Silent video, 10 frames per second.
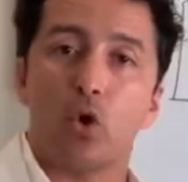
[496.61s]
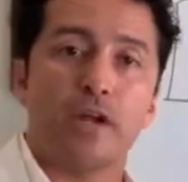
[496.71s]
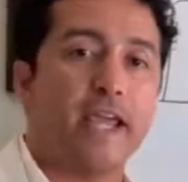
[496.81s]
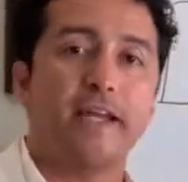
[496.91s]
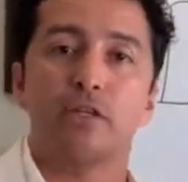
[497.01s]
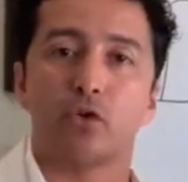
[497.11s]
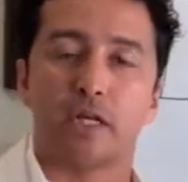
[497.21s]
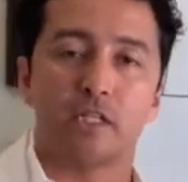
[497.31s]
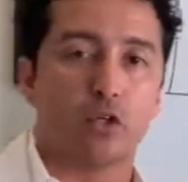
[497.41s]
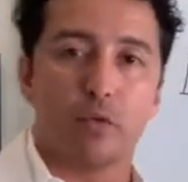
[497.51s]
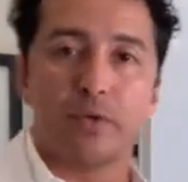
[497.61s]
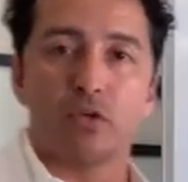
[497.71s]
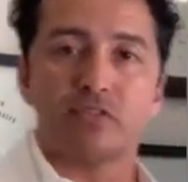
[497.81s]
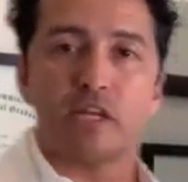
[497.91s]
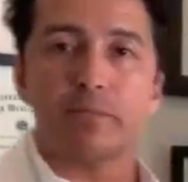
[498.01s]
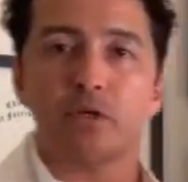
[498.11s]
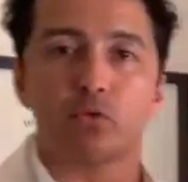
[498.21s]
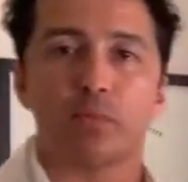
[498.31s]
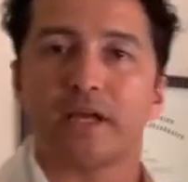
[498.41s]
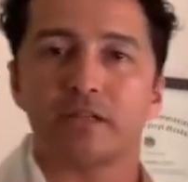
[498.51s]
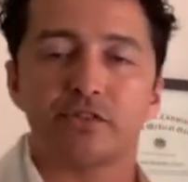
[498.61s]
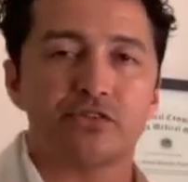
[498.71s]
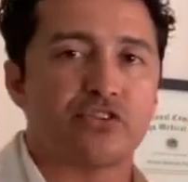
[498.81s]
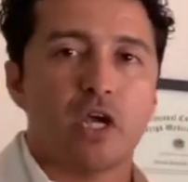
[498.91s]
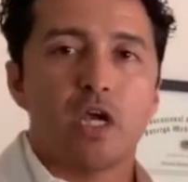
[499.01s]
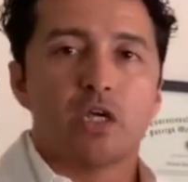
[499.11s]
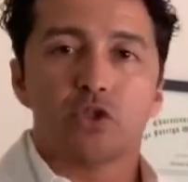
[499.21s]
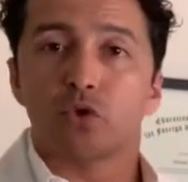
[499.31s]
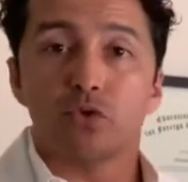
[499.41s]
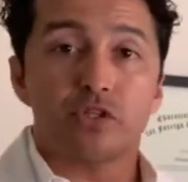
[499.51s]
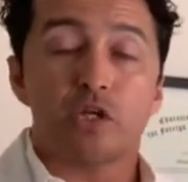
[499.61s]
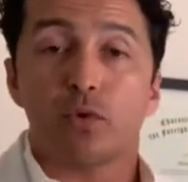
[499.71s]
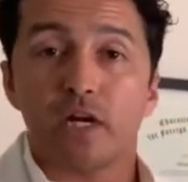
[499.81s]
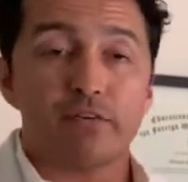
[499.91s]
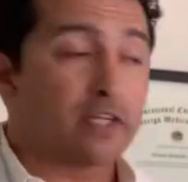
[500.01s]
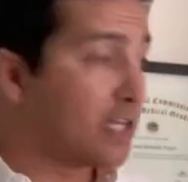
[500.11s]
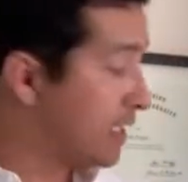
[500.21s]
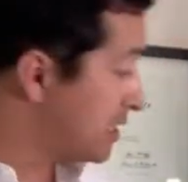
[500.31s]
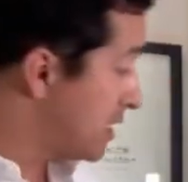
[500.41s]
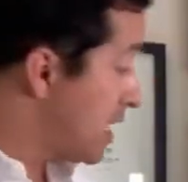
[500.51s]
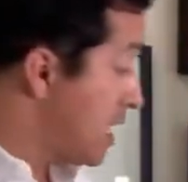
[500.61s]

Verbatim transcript: on any drugs, it could be Ozempic, Rybelsus, Trulicity, whatever it is,